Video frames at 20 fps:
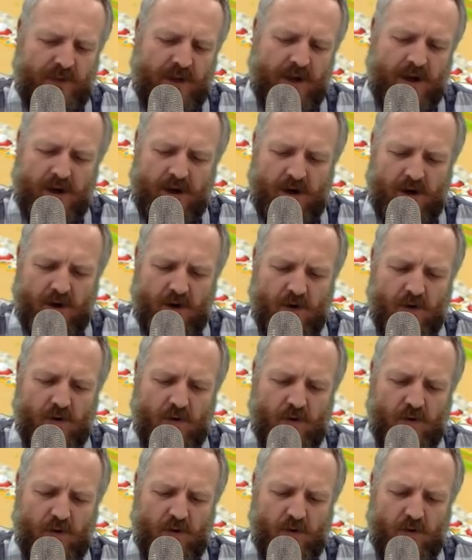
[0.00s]

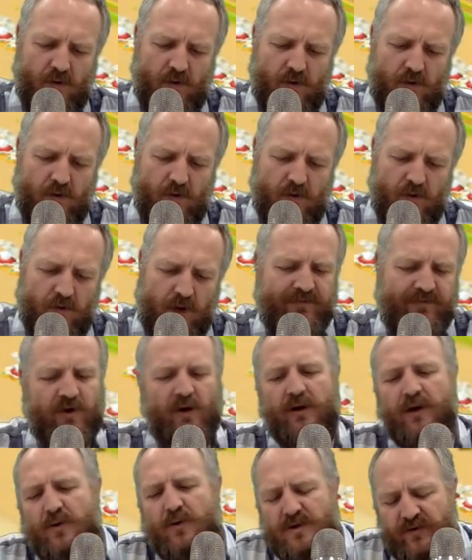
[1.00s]
Now, I've
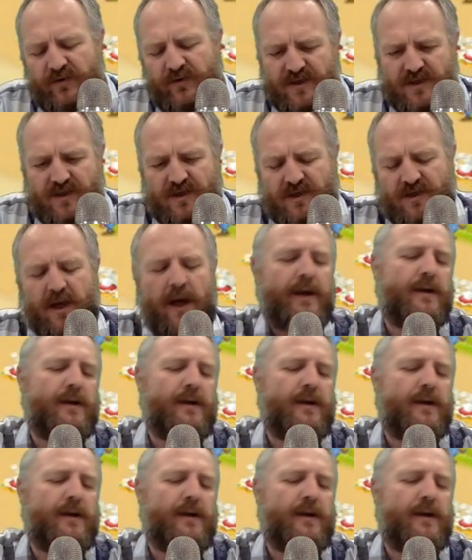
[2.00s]
got loads of visitors.